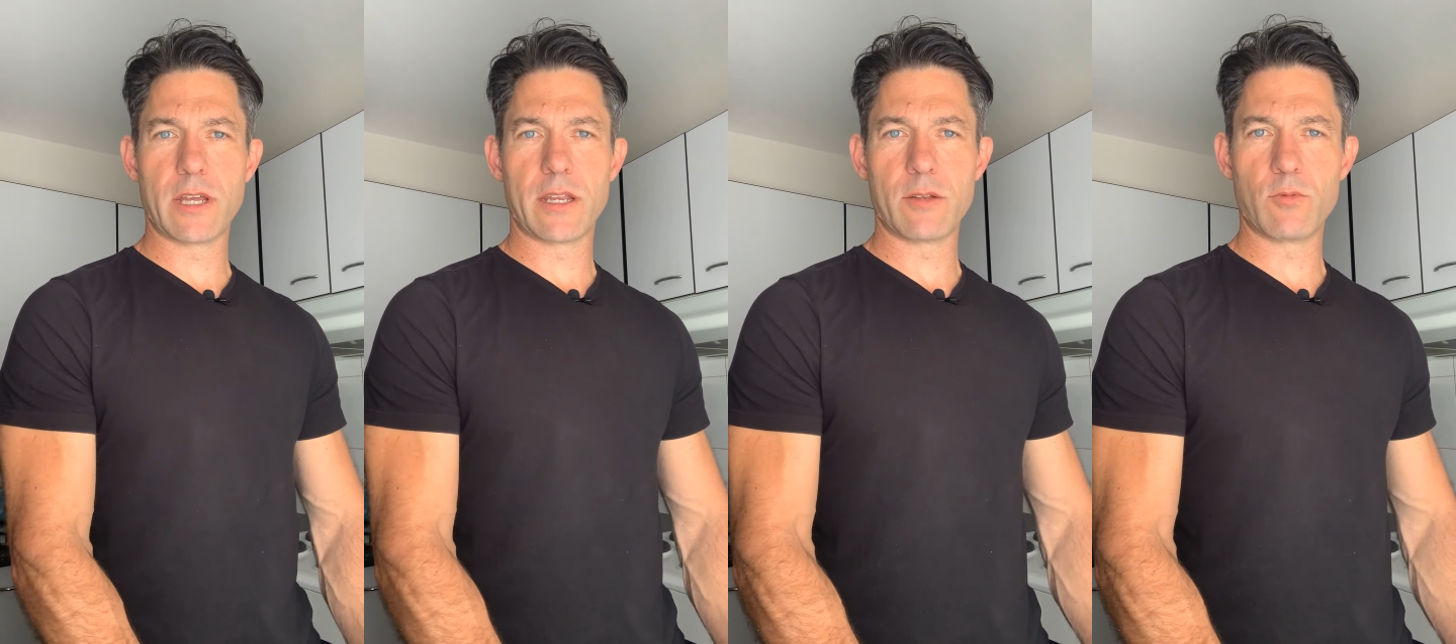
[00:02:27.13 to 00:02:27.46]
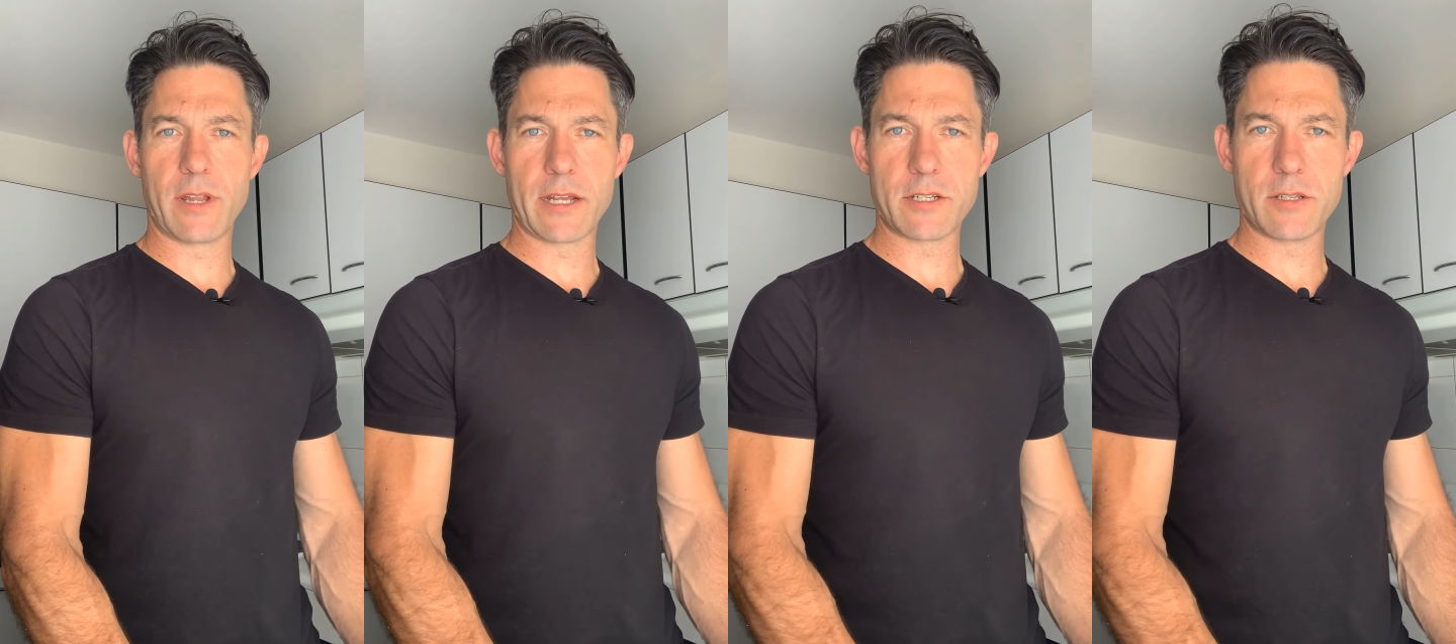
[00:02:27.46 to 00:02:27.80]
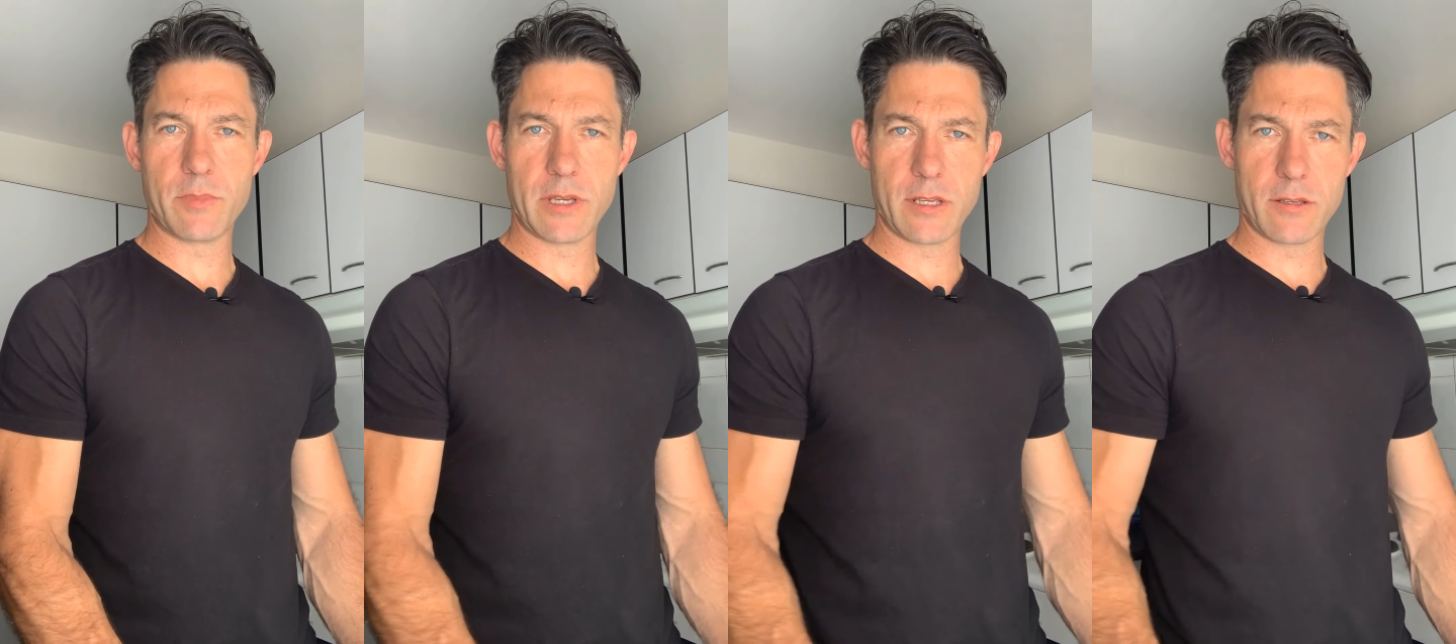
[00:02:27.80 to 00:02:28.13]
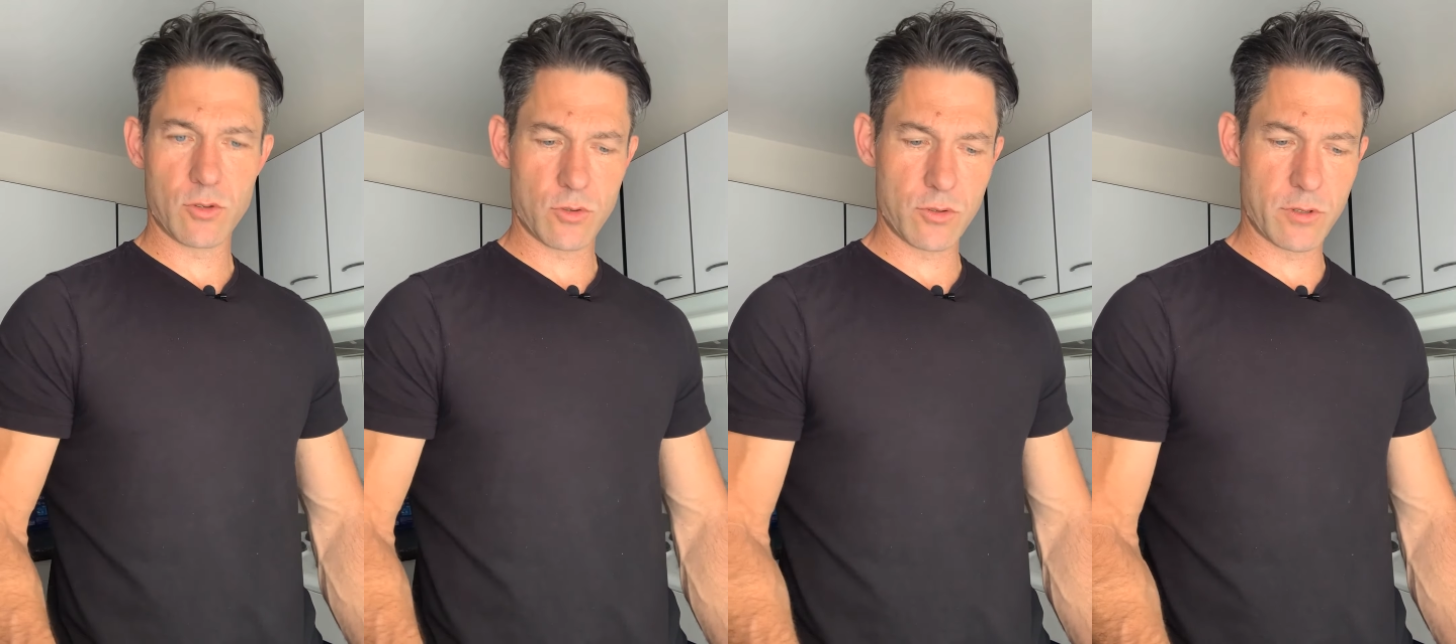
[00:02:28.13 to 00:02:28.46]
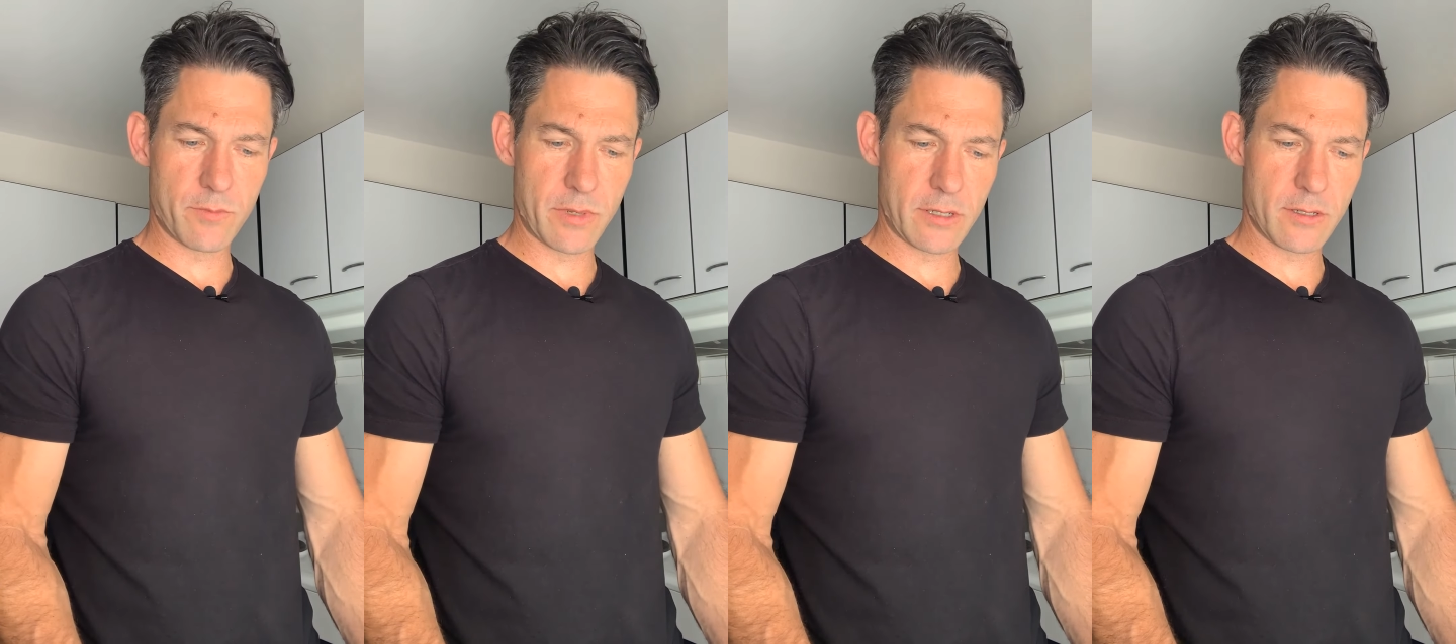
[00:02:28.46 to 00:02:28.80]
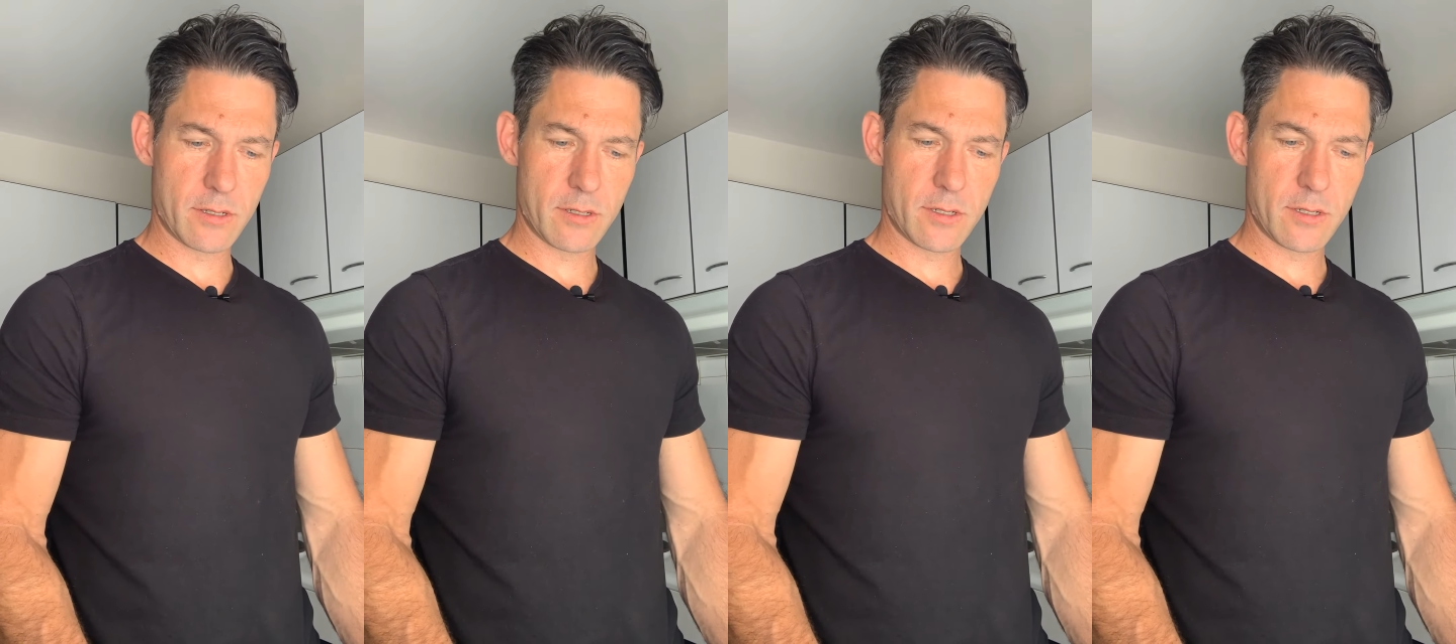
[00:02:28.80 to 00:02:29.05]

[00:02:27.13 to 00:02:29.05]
that it will actually be good. But